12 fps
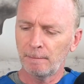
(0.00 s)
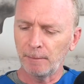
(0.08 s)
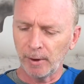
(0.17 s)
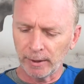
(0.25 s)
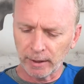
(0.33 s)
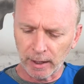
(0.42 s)

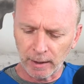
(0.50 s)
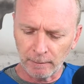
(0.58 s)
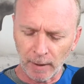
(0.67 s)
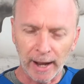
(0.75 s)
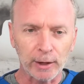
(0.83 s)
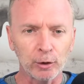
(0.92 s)
but
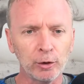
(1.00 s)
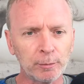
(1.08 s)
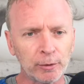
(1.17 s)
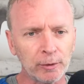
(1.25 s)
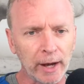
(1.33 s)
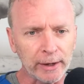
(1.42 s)
I
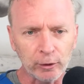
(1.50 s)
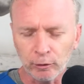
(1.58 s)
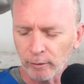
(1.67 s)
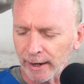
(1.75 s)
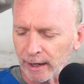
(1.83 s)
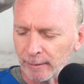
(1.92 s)
could
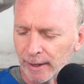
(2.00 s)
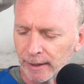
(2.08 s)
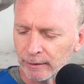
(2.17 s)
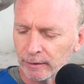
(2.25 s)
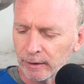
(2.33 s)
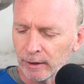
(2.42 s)
recommend